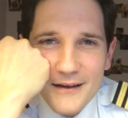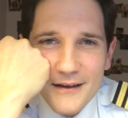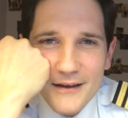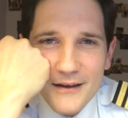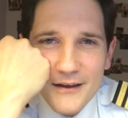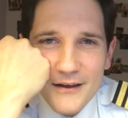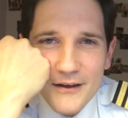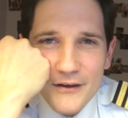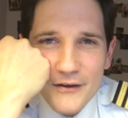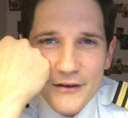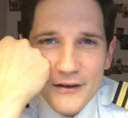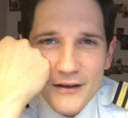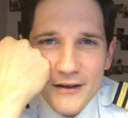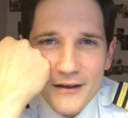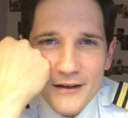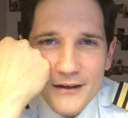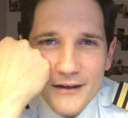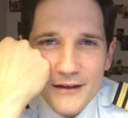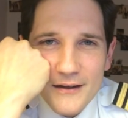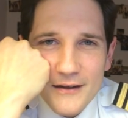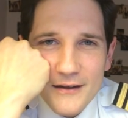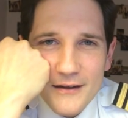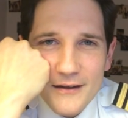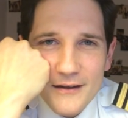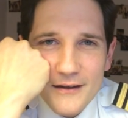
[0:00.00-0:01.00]

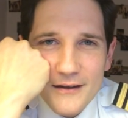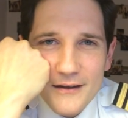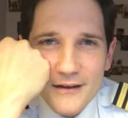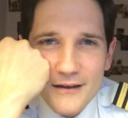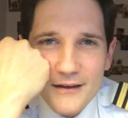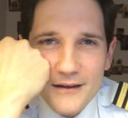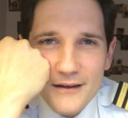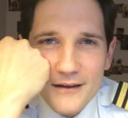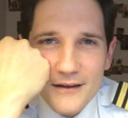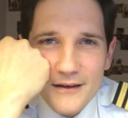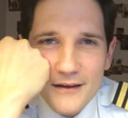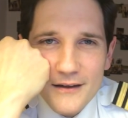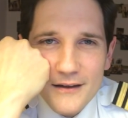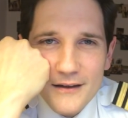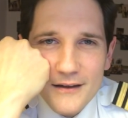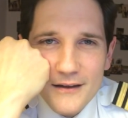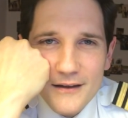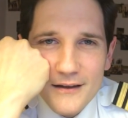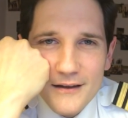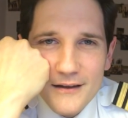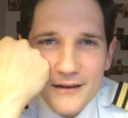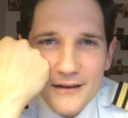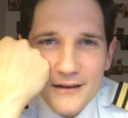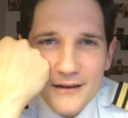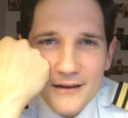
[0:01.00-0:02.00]
Okay.
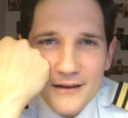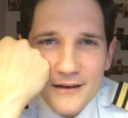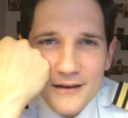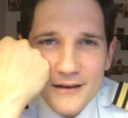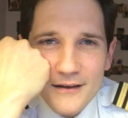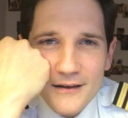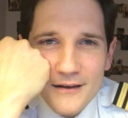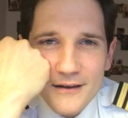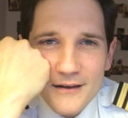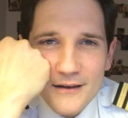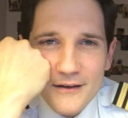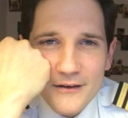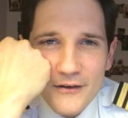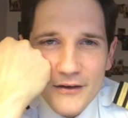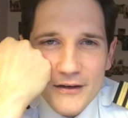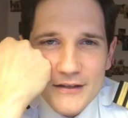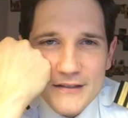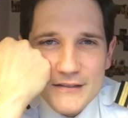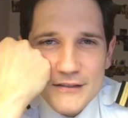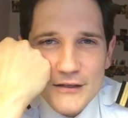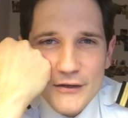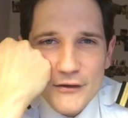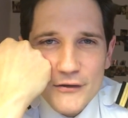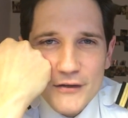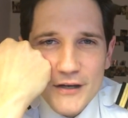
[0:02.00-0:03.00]
All right,
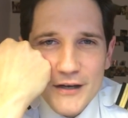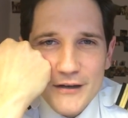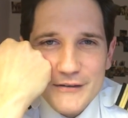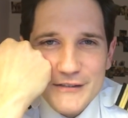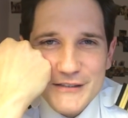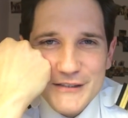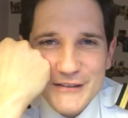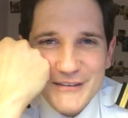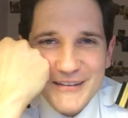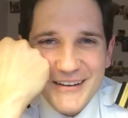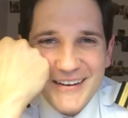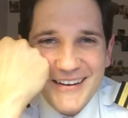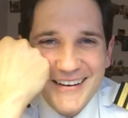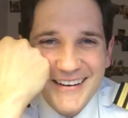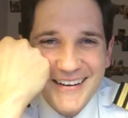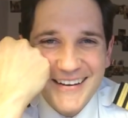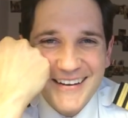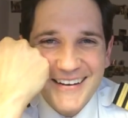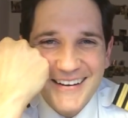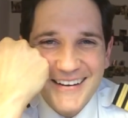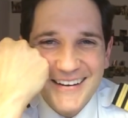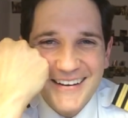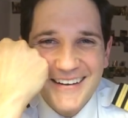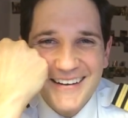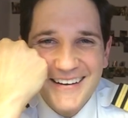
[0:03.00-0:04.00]
slow down. All
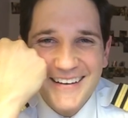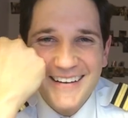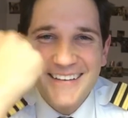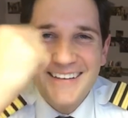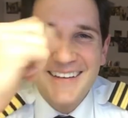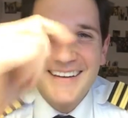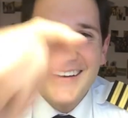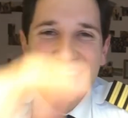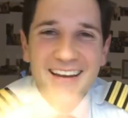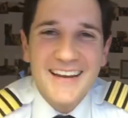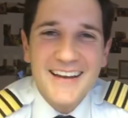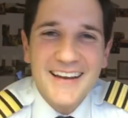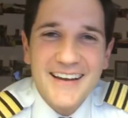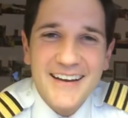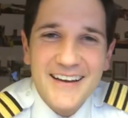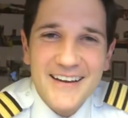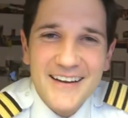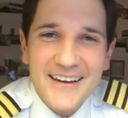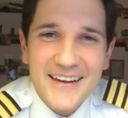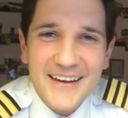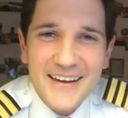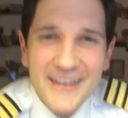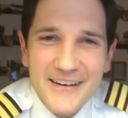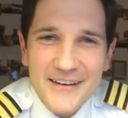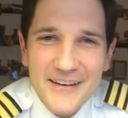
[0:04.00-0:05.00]

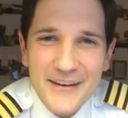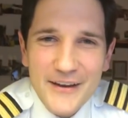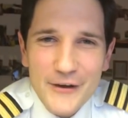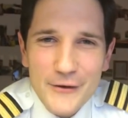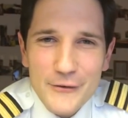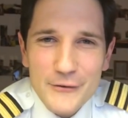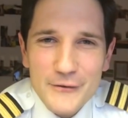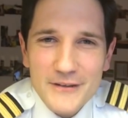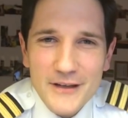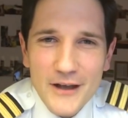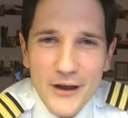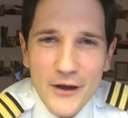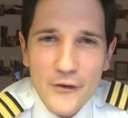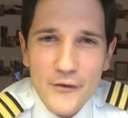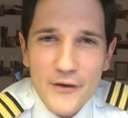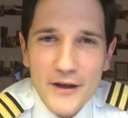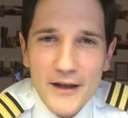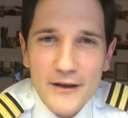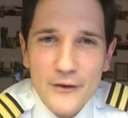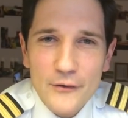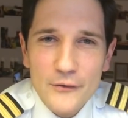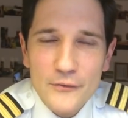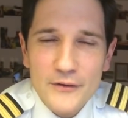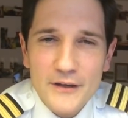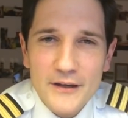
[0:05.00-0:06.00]
right, can I hold?
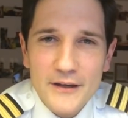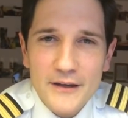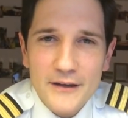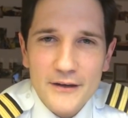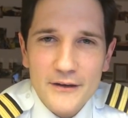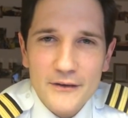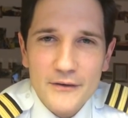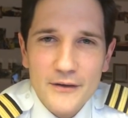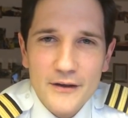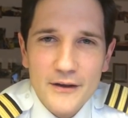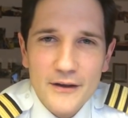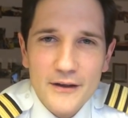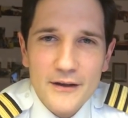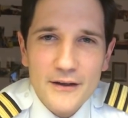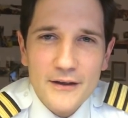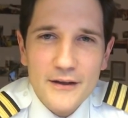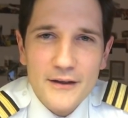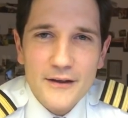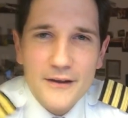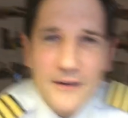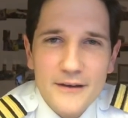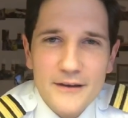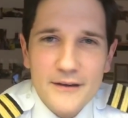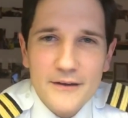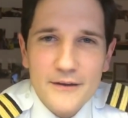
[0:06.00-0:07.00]
Oh, there you go.
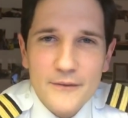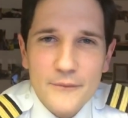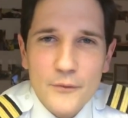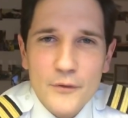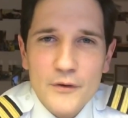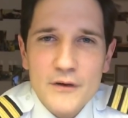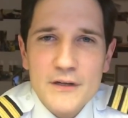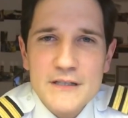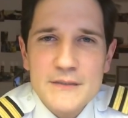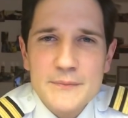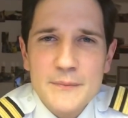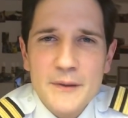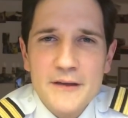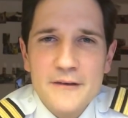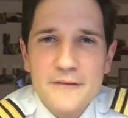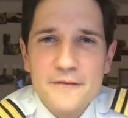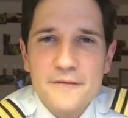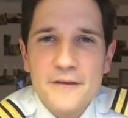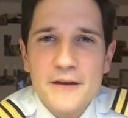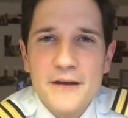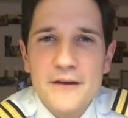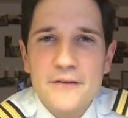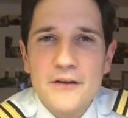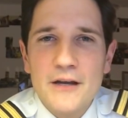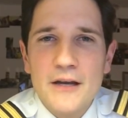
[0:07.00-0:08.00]
What is my
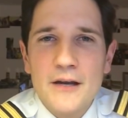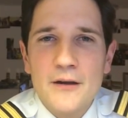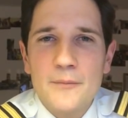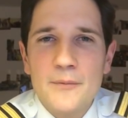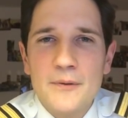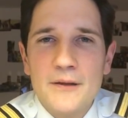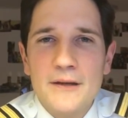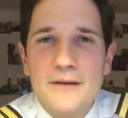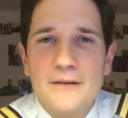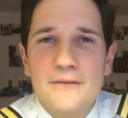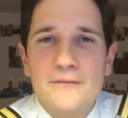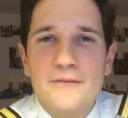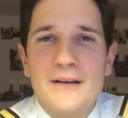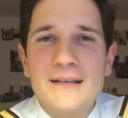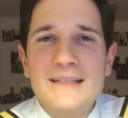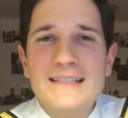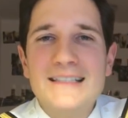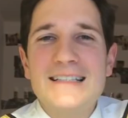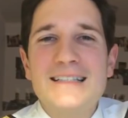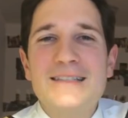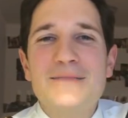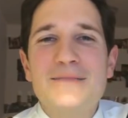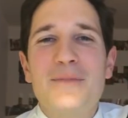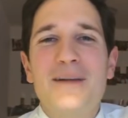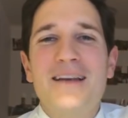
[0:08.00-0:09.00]
favorite airplane? Was
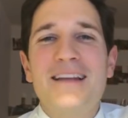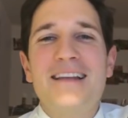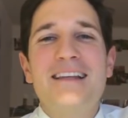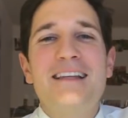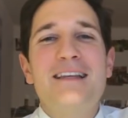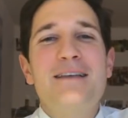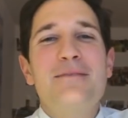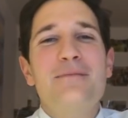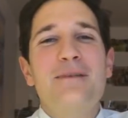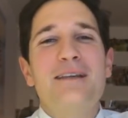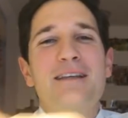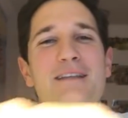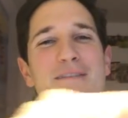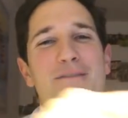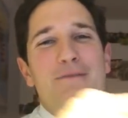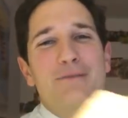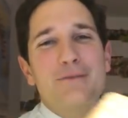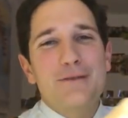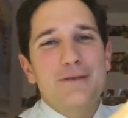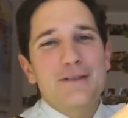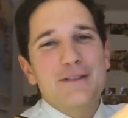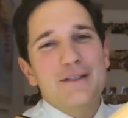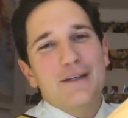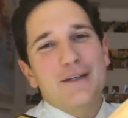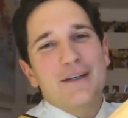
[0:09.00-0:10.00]
ist mein
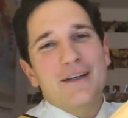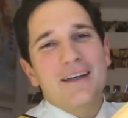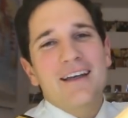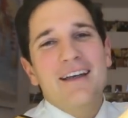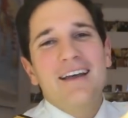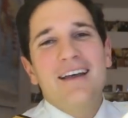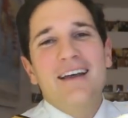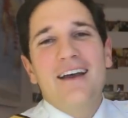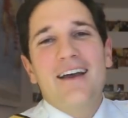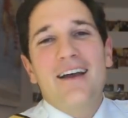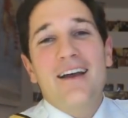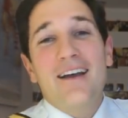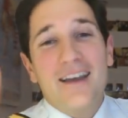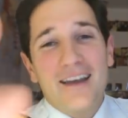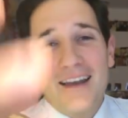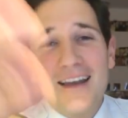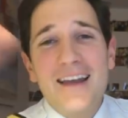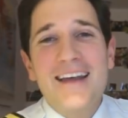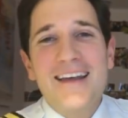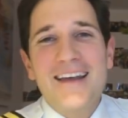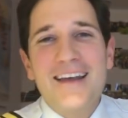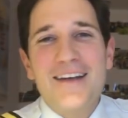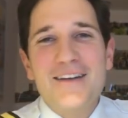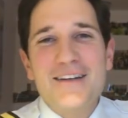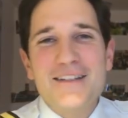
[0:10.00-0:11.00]
Lieblingsflugzeug? Okay,
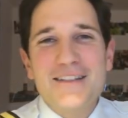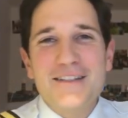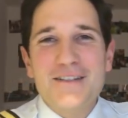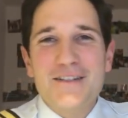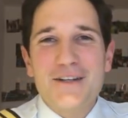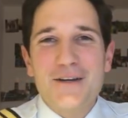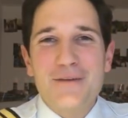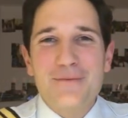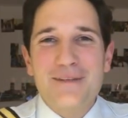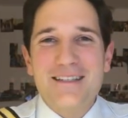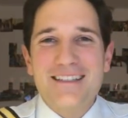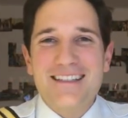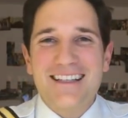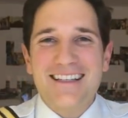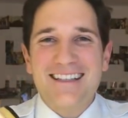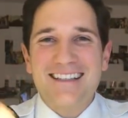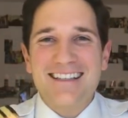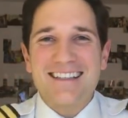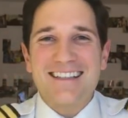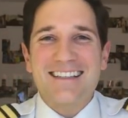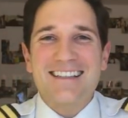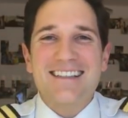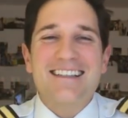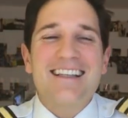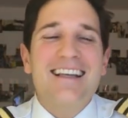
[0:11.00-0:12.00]
there you go. It's a German
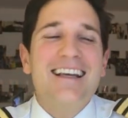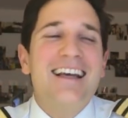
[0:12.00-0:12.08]
sentence.